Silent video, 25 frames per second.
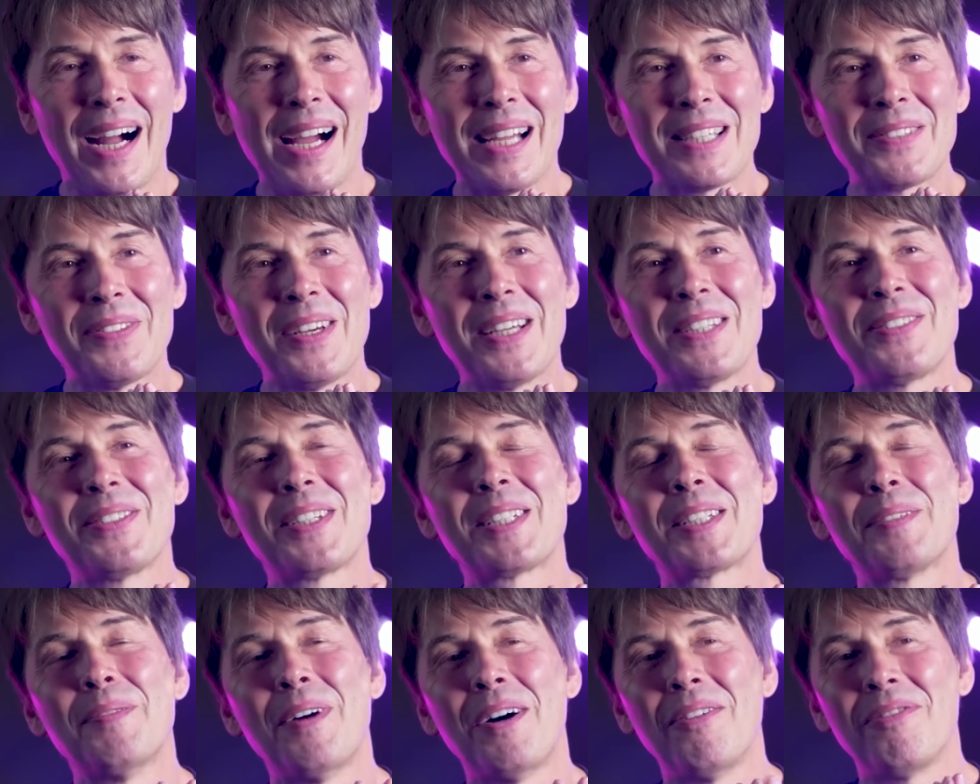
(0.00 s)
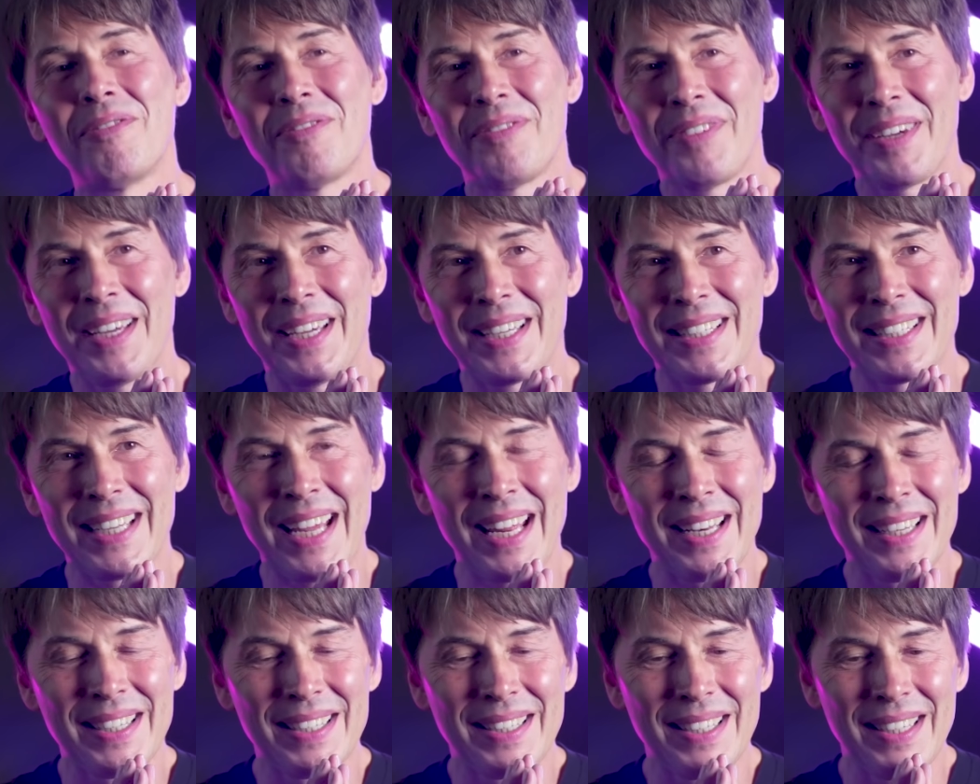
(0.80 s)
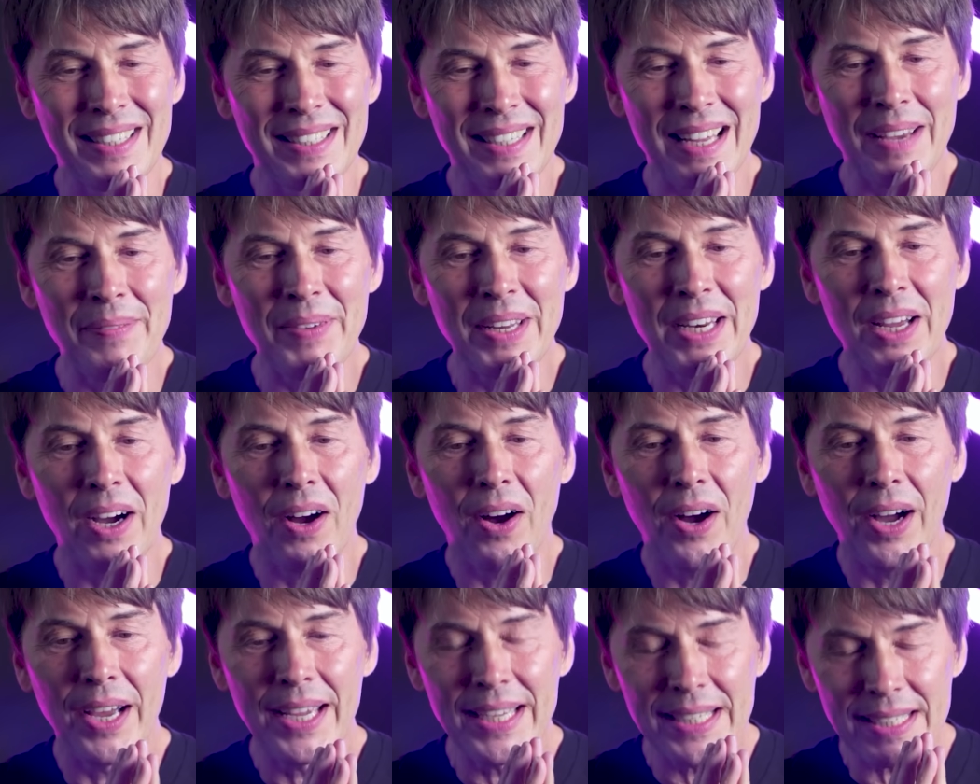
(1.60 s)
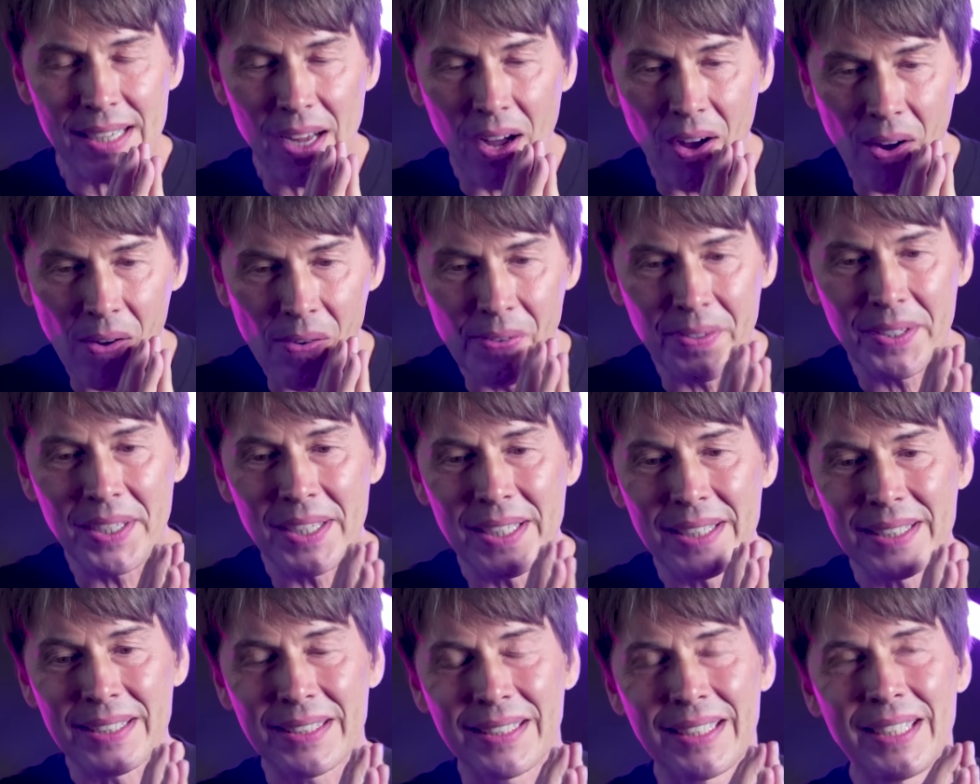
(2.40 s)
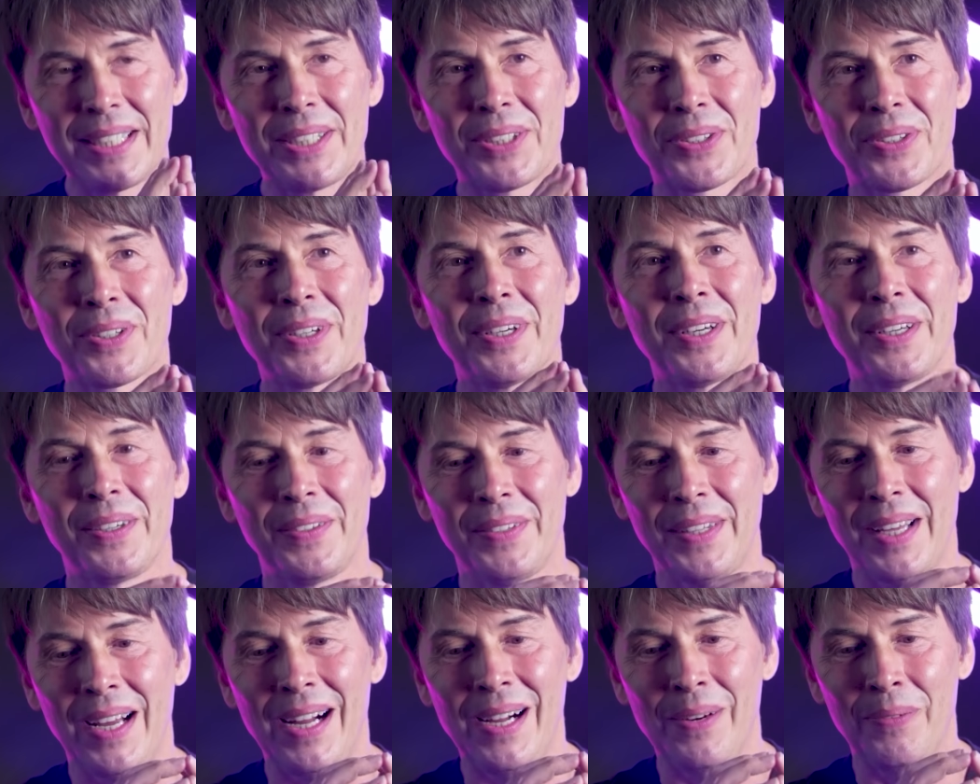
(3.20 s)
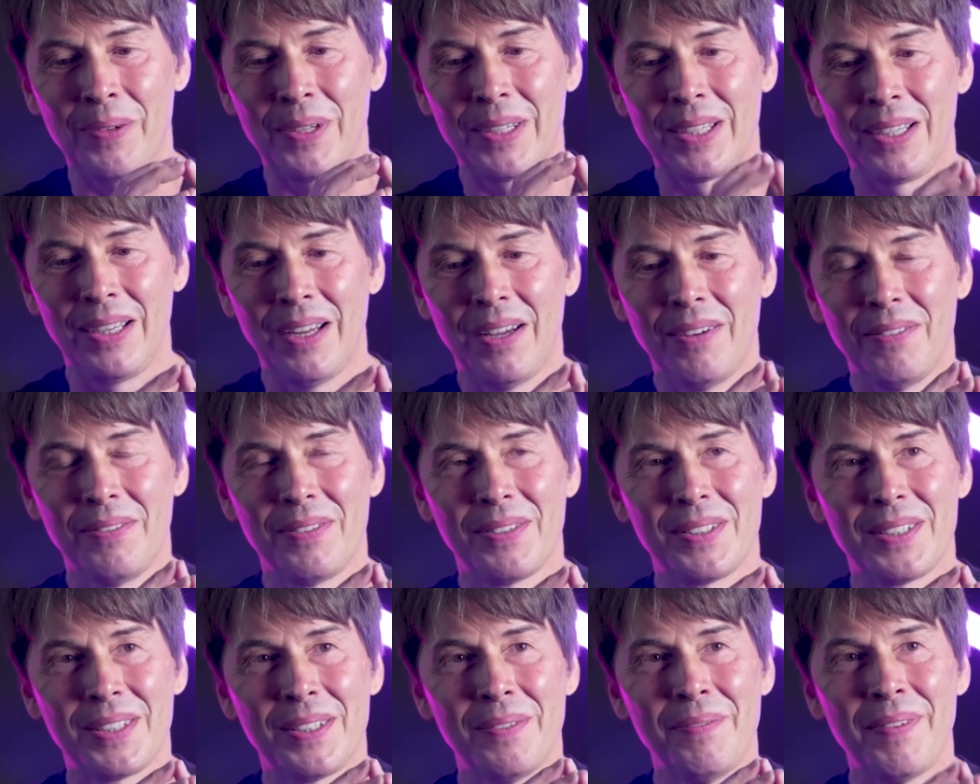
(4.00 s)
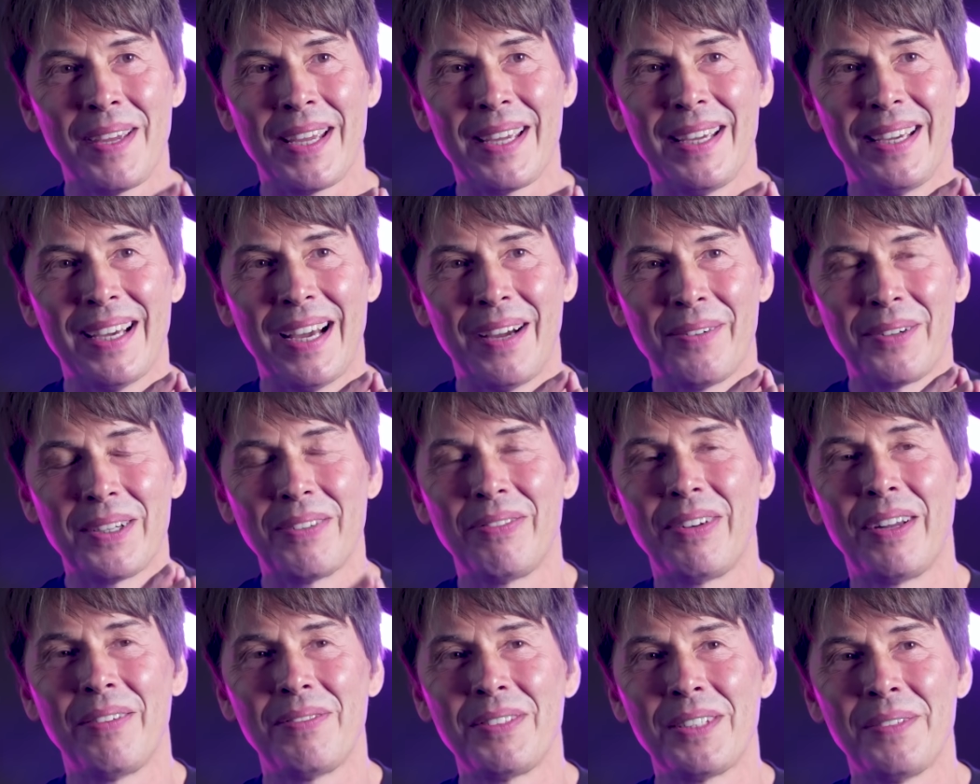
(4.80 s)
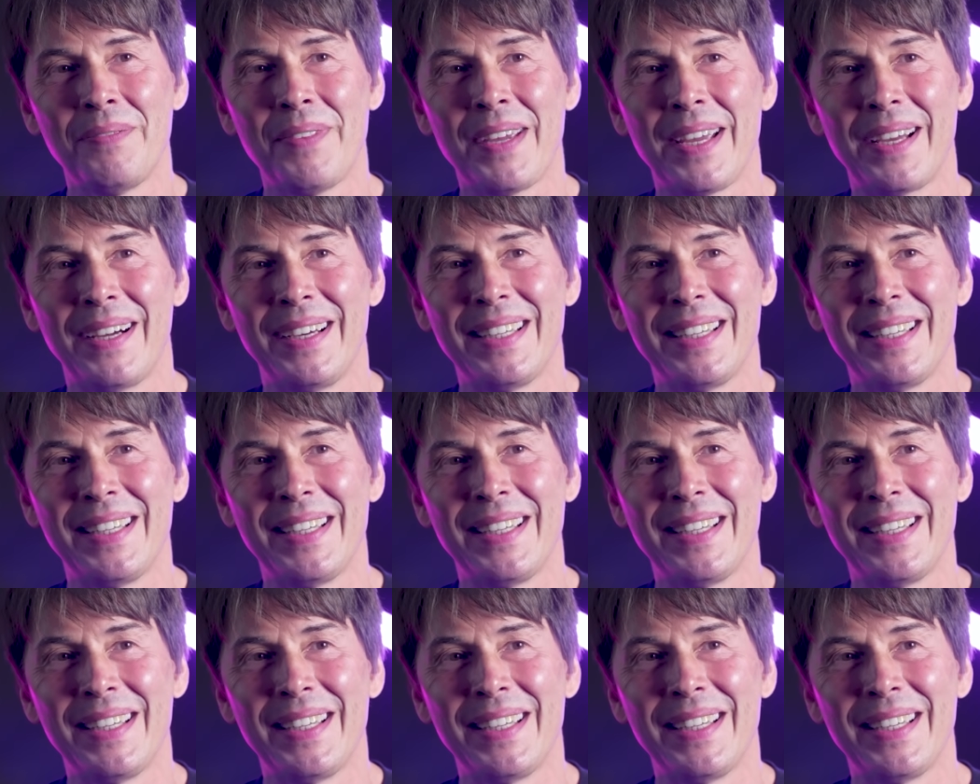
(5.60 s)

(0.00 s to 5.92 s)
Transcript: I suppose with some obvious answers. I mean, it's honestly true that I would love to meet, I would have loved to meet